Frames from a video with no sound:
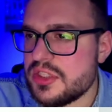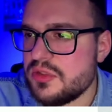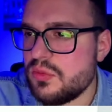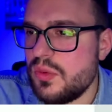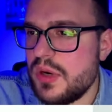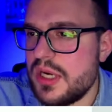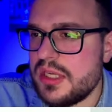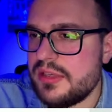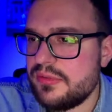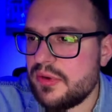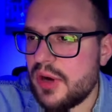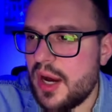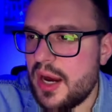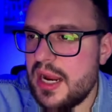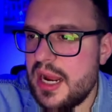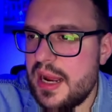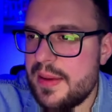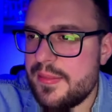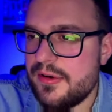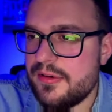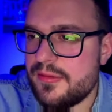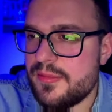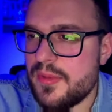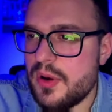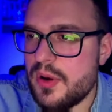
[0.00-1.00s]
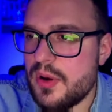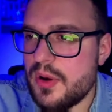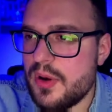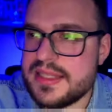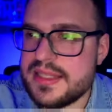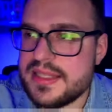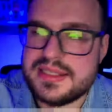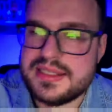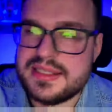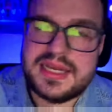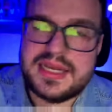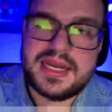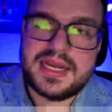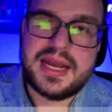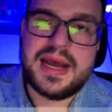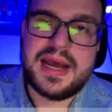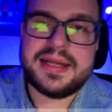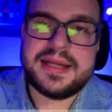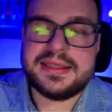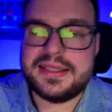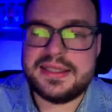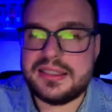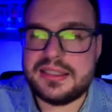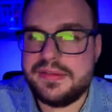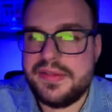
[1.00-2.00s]
for a couple of moments
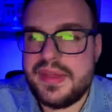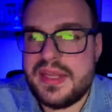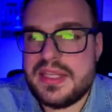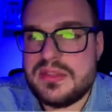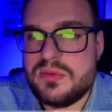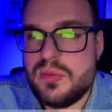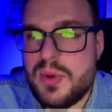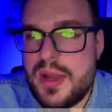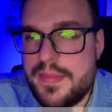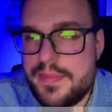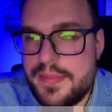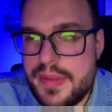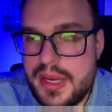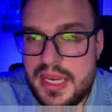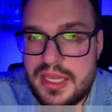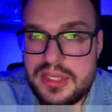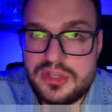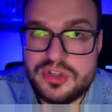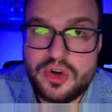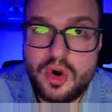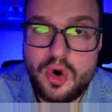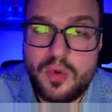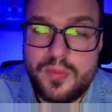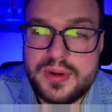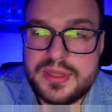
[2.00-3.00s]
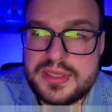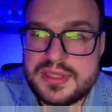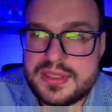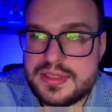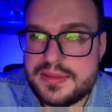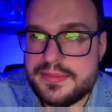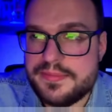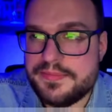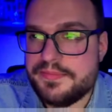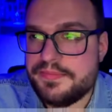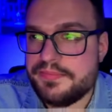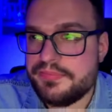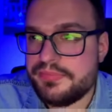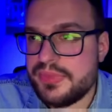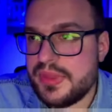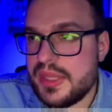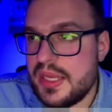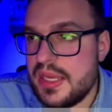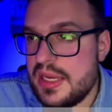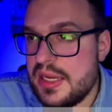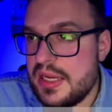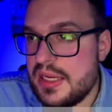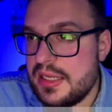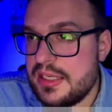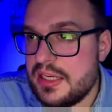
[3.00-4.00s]
until this web page opens.
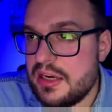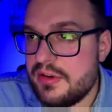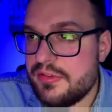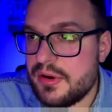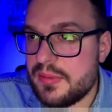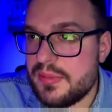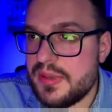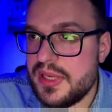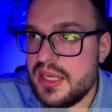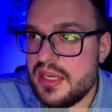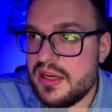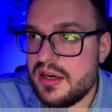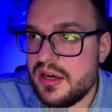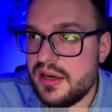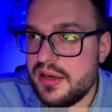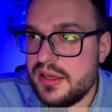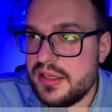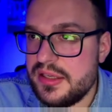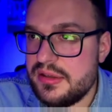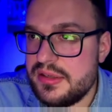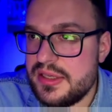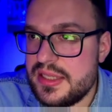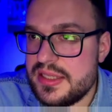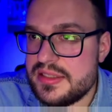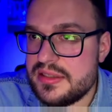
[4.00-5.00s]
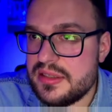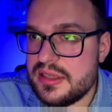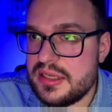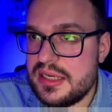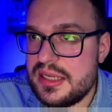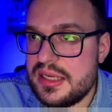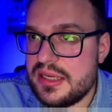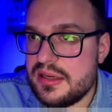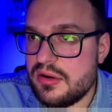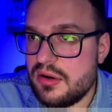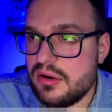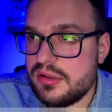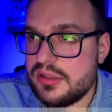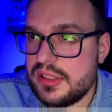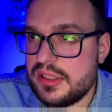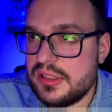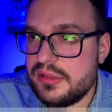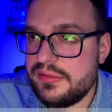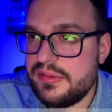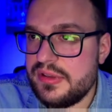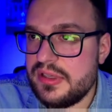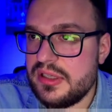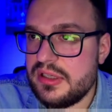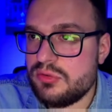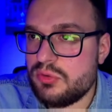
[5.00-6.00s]
Now from here, you need to click on the
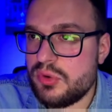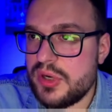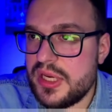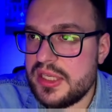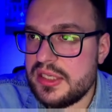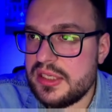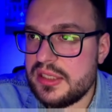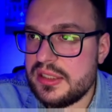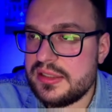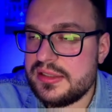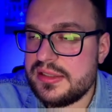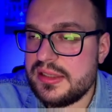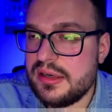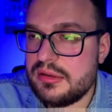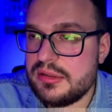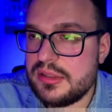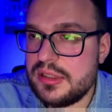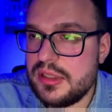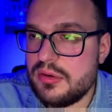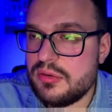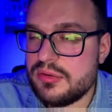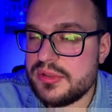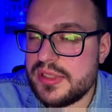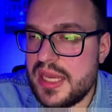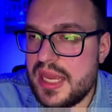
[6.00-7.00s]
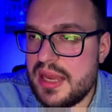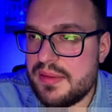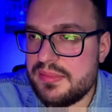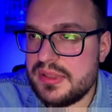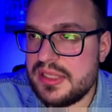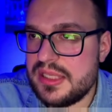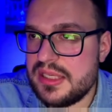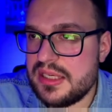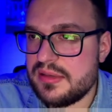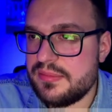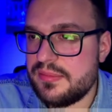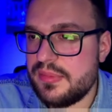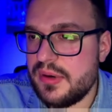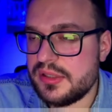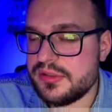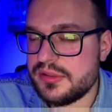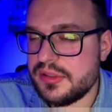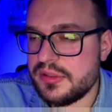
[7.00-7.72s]
green download AppLinked button.